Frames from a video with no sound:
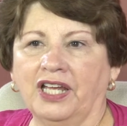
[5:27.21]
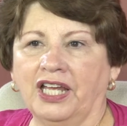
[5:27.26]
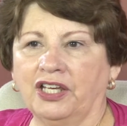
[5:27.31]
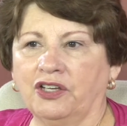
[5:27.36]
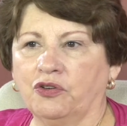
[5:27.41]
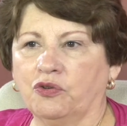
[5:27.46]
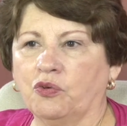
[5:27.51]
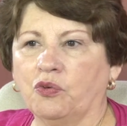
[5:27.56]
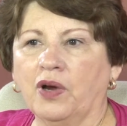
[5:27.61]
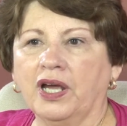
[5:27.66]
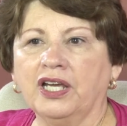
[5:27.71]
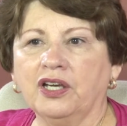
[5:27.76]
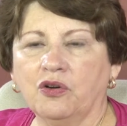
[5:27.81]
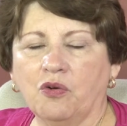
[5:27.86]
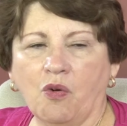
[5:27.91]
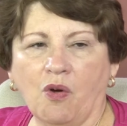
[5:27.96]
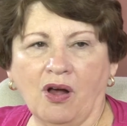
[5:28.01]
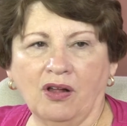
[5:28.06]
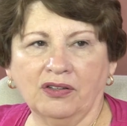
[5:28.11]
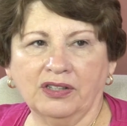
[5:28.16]
a great
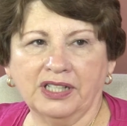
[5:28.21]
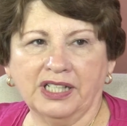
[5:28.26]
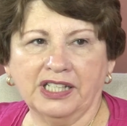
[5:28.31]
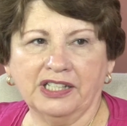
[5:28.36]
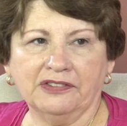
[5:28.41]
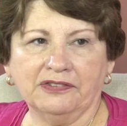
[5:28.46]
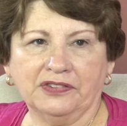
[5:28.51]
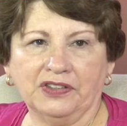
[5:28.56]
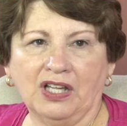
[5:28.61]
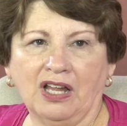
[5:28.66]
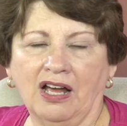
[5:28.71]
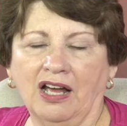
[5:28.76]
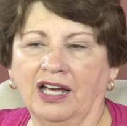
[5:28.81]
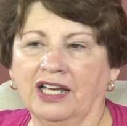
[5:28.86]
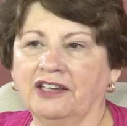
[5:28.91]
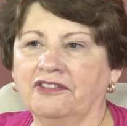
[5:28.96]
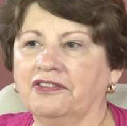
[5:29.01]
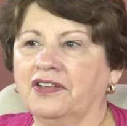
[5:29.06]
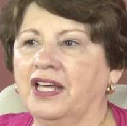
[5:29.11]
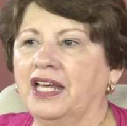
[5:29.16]
quality of
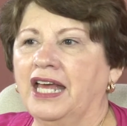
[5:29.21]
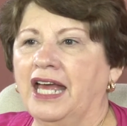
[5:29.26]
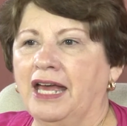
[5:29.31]
life